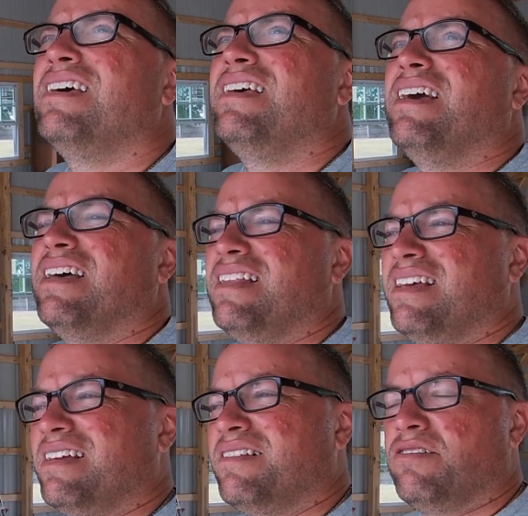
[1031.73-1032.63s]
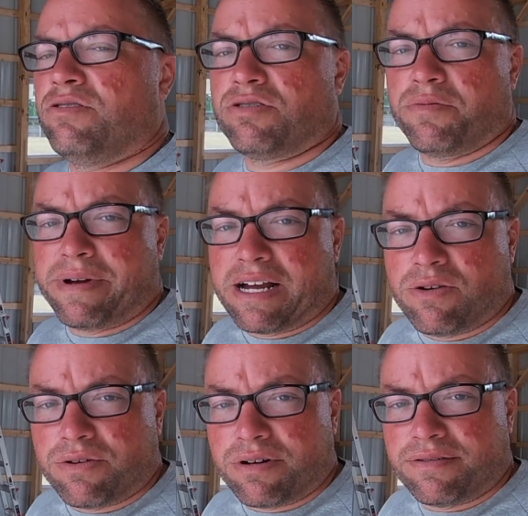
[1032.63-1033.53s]
yeah, those are on back
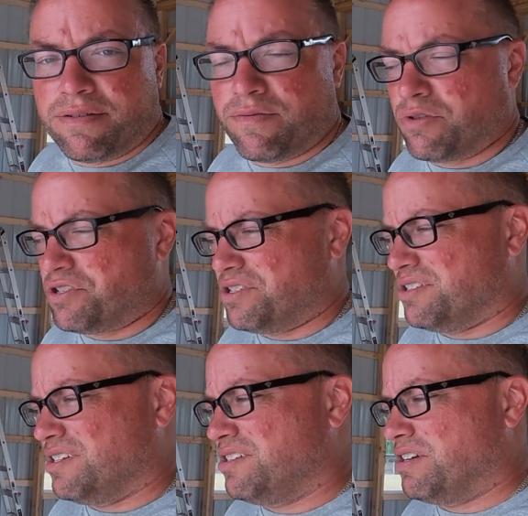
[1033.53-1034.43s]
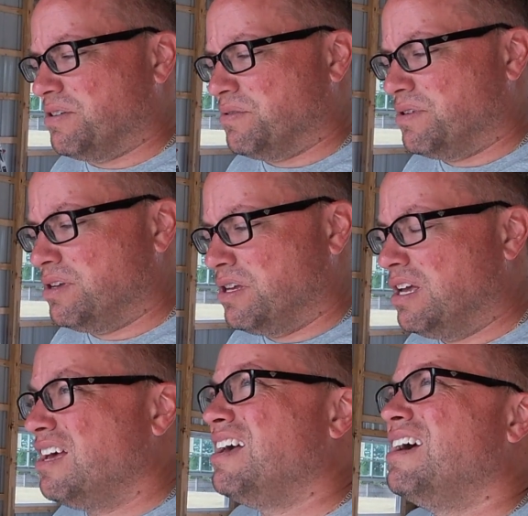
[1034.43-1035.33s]
order, unfortunately. So
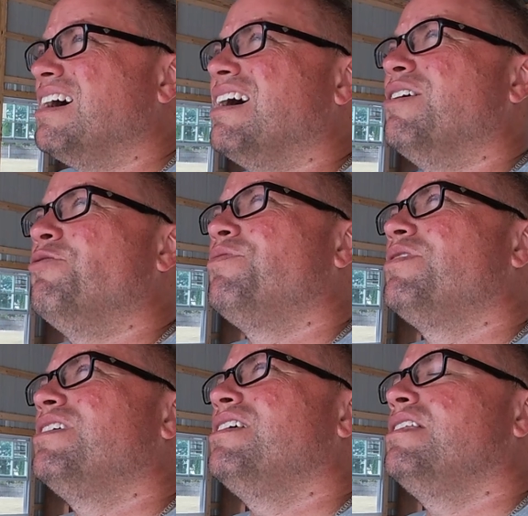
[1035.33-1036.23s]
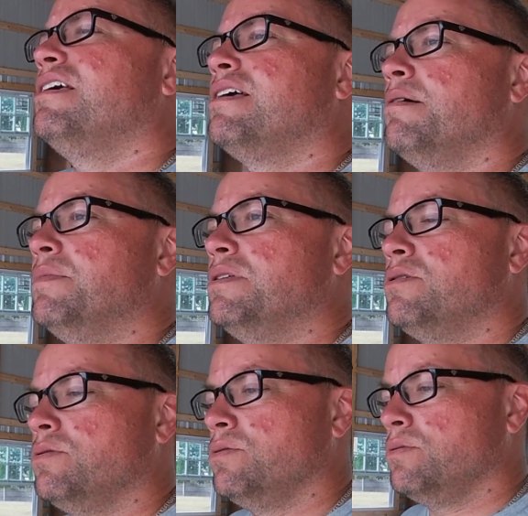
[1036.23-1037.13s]
hopefully they come in
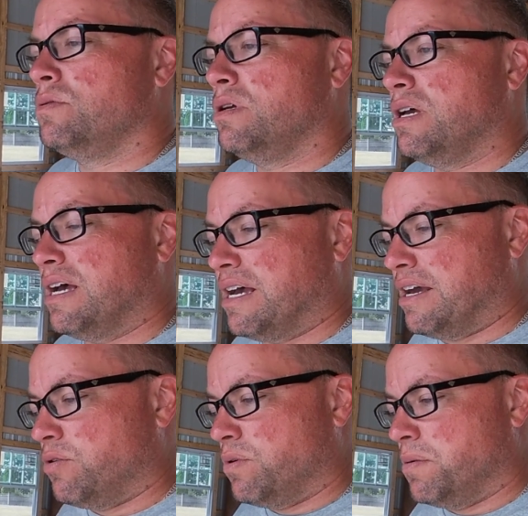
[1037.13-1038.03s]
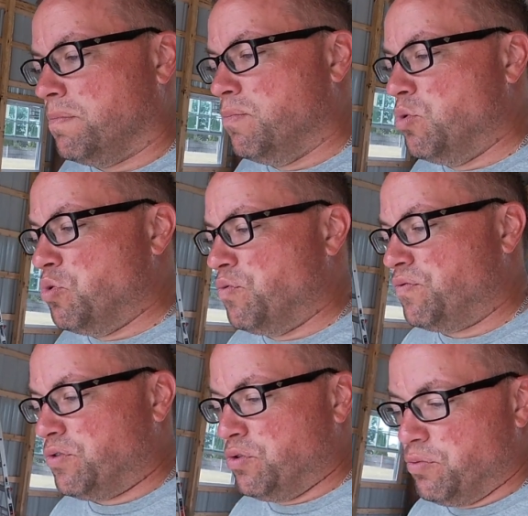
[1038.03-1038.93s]
soon. I don't want to
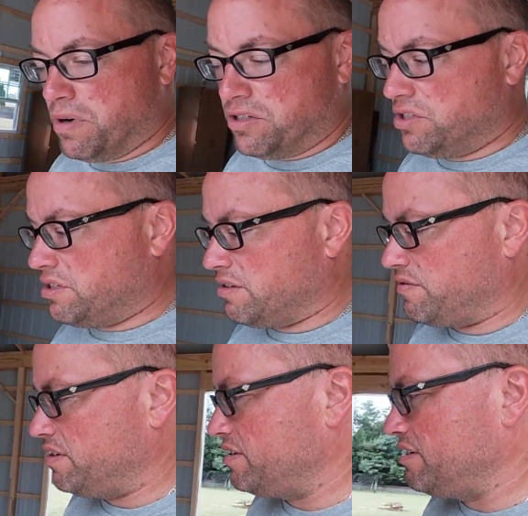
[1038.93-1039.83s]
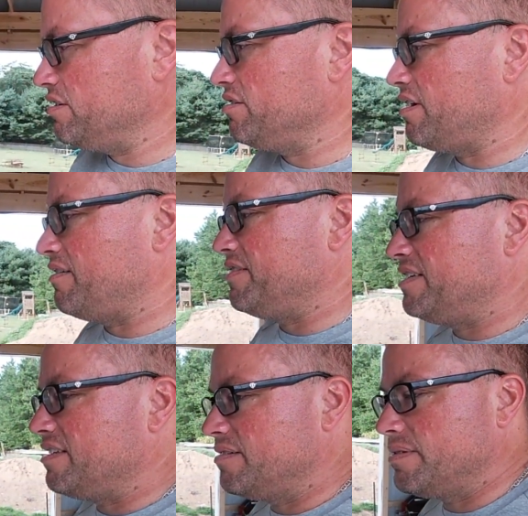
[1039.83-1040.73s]
move too much stuff in here,
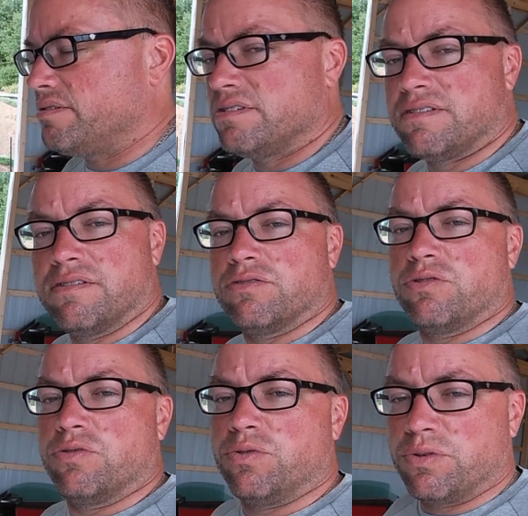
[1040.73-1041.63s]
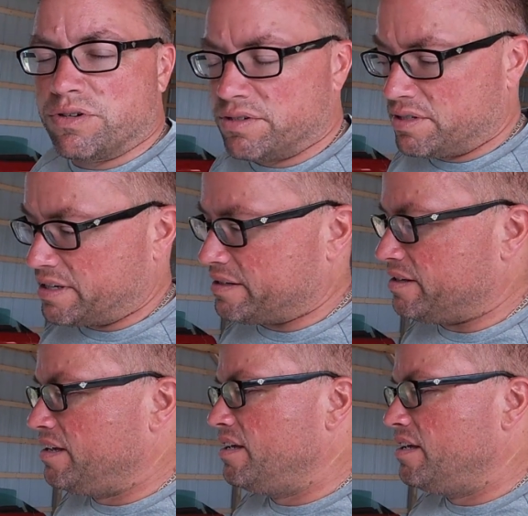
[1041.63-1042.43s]
obviously, because if there's no doors, then